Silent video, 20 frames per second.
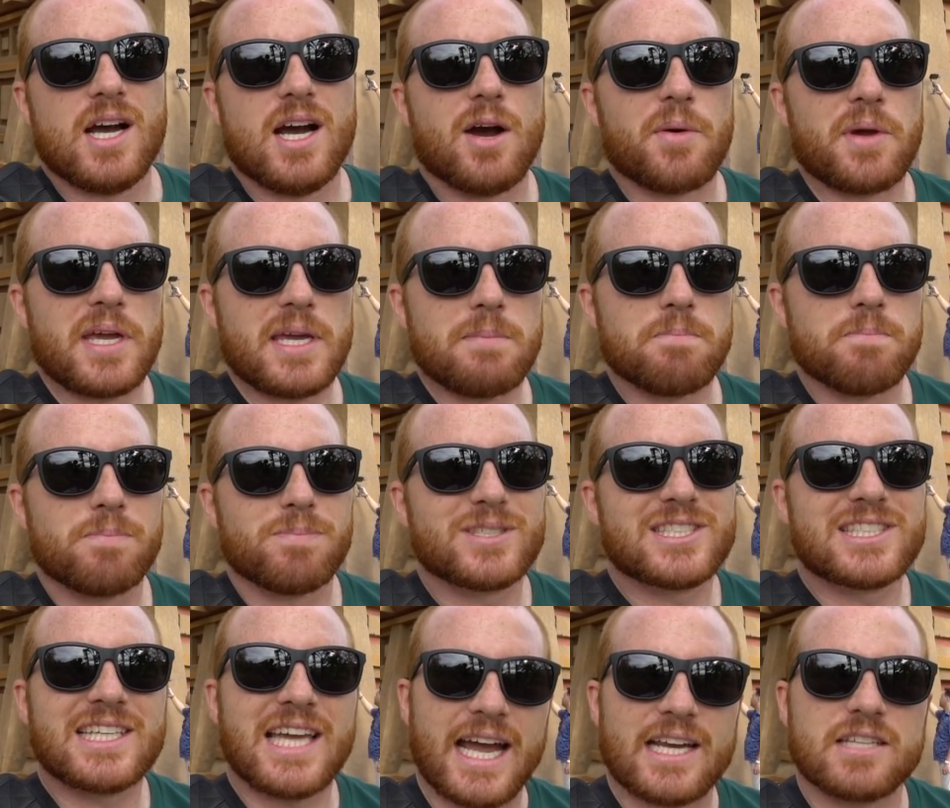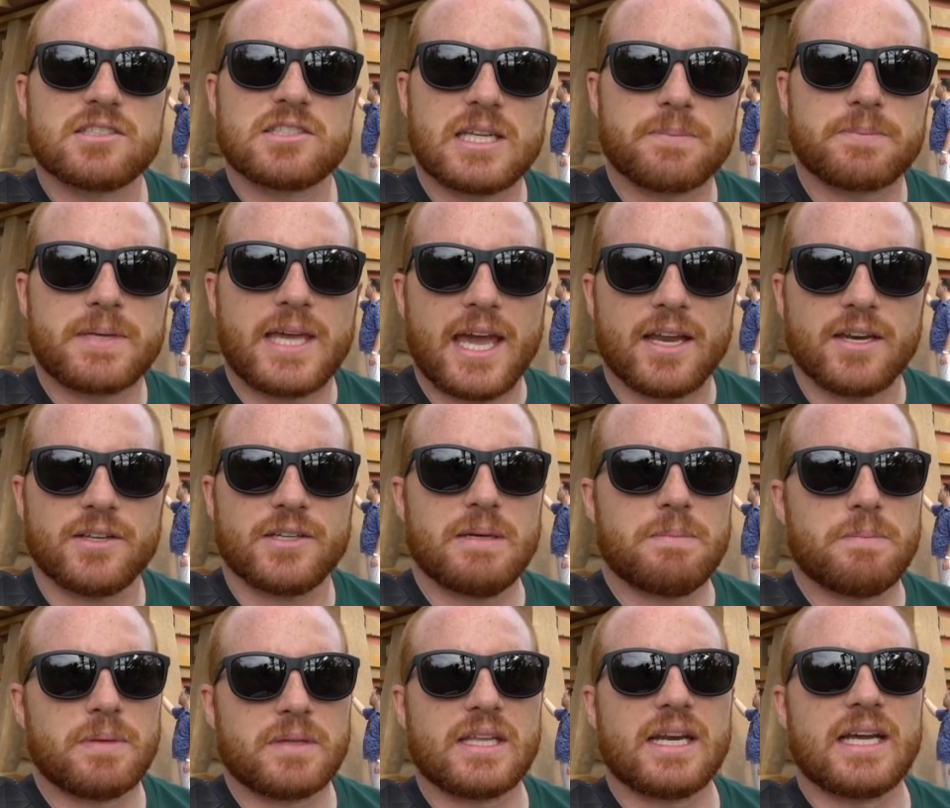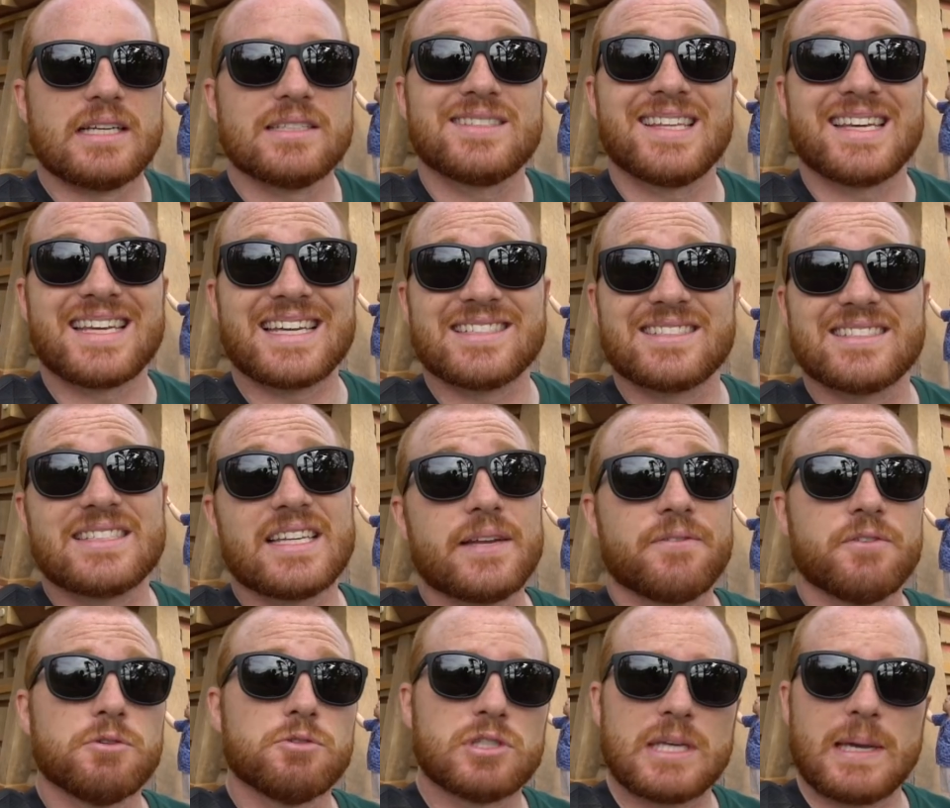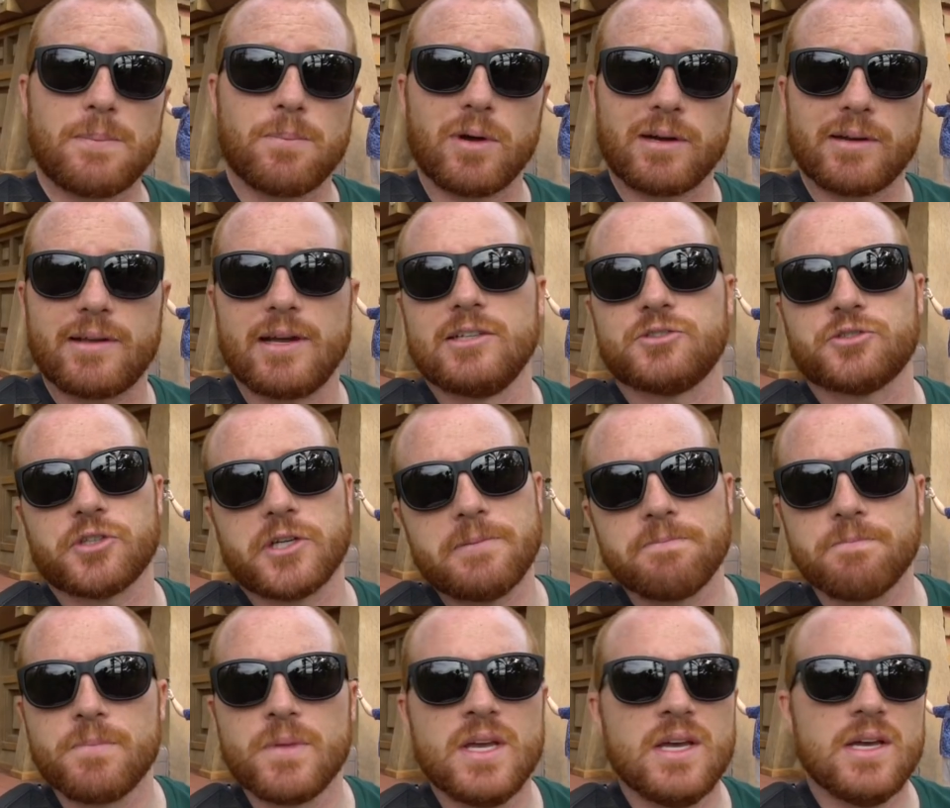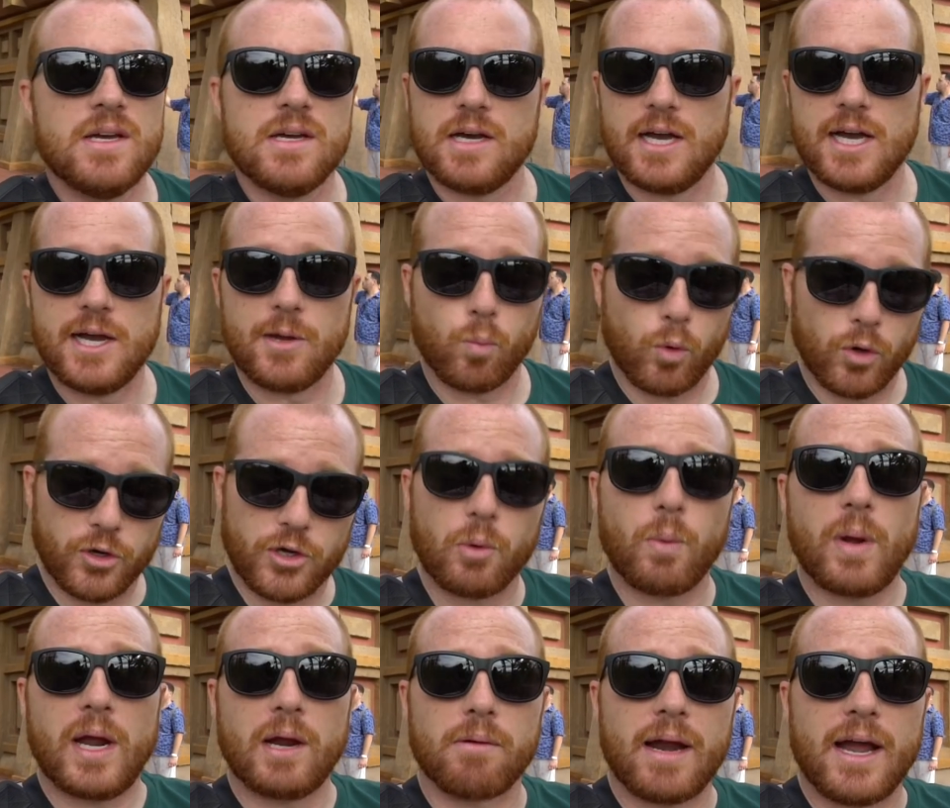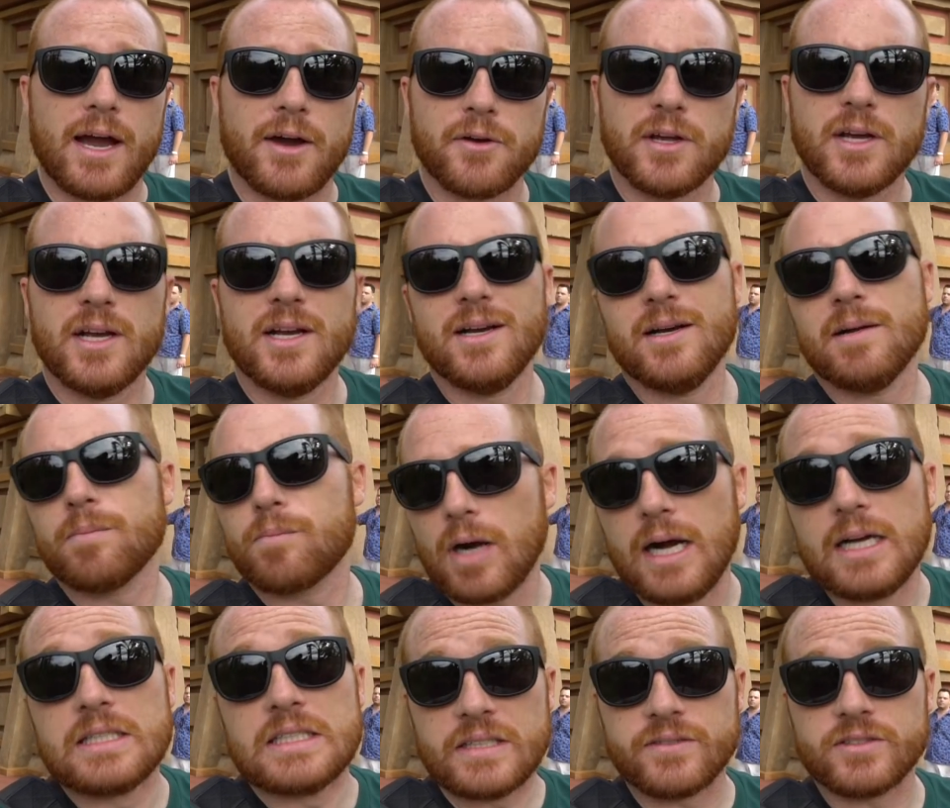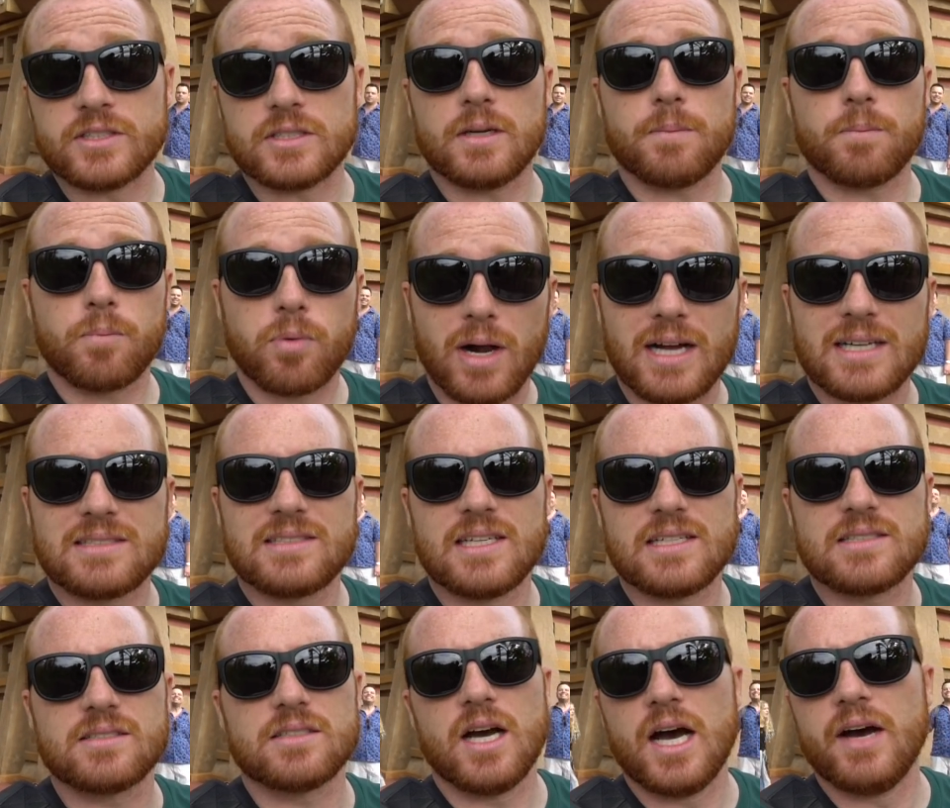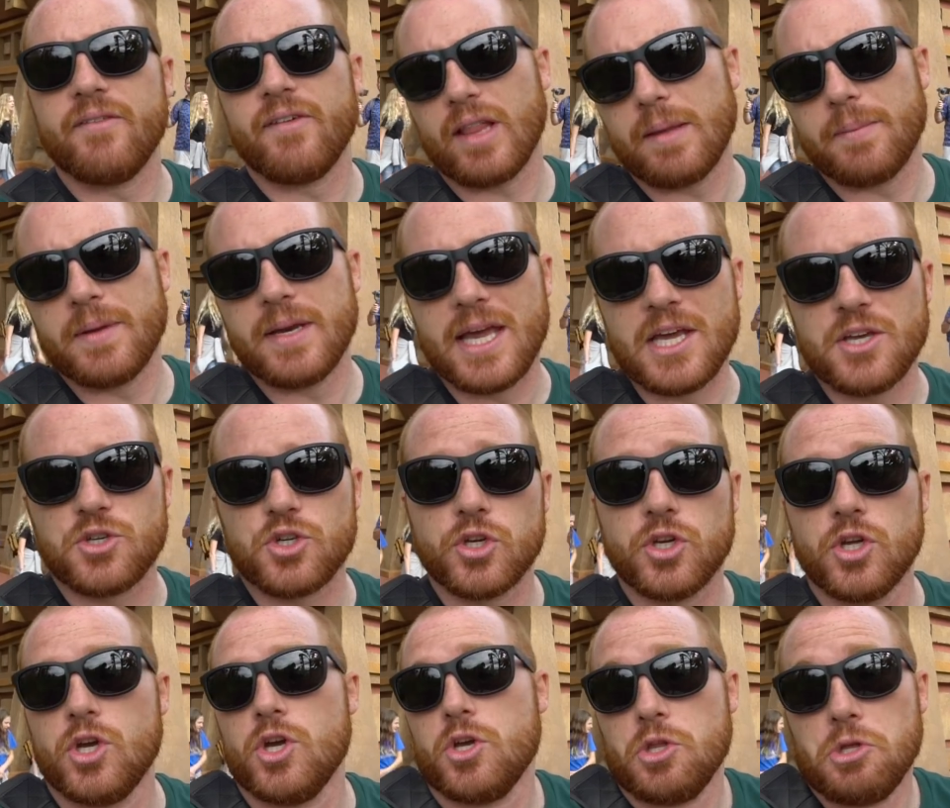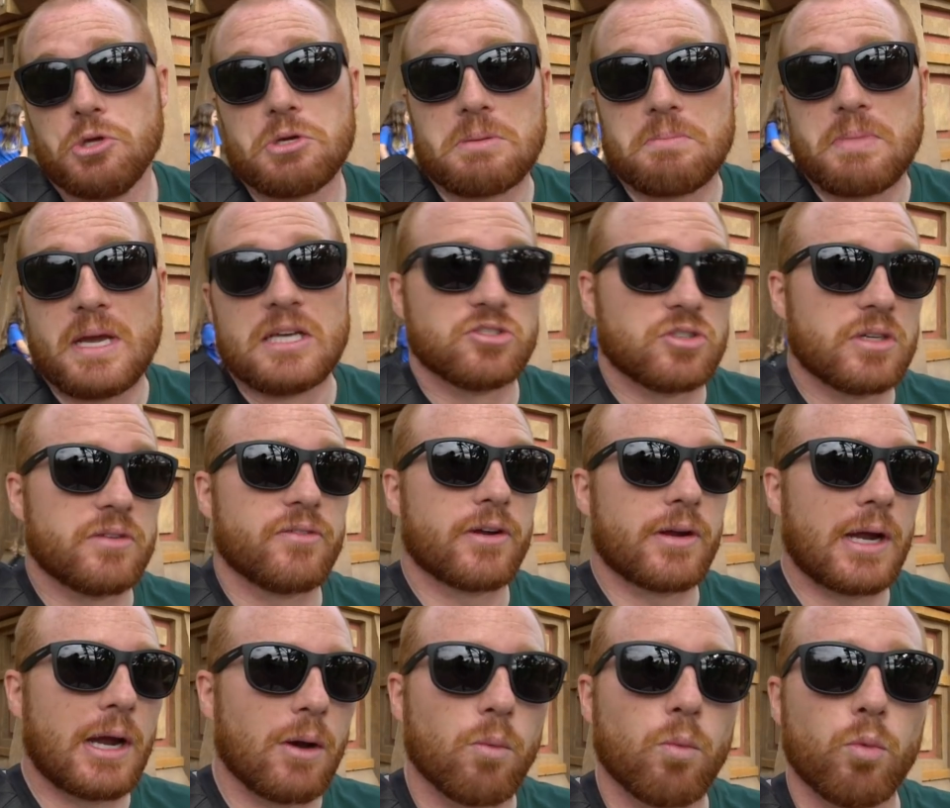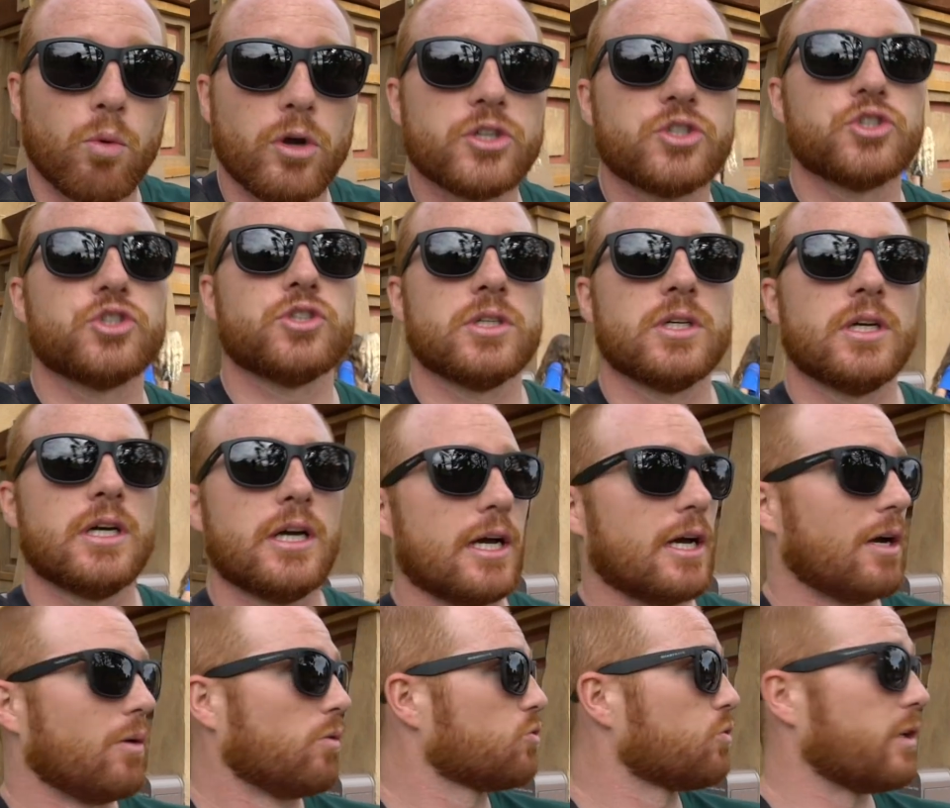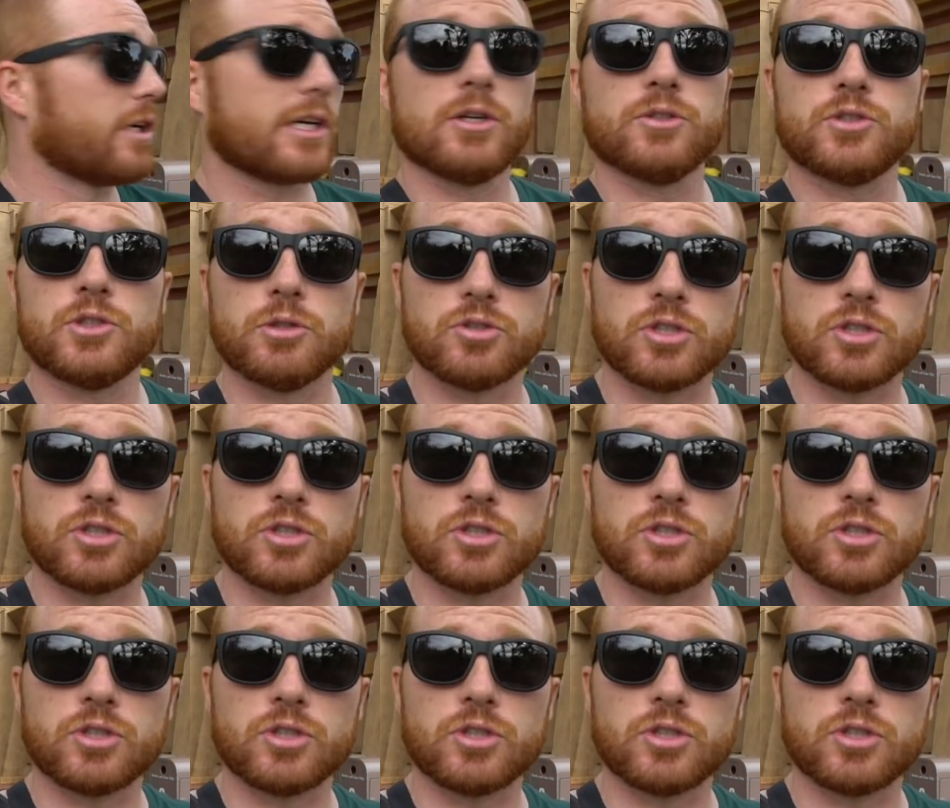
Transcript: We kind of skipped Canada, but the nice thing is that if you skip one country and work your way around process of elimination, you can basically figure out which one it goes to.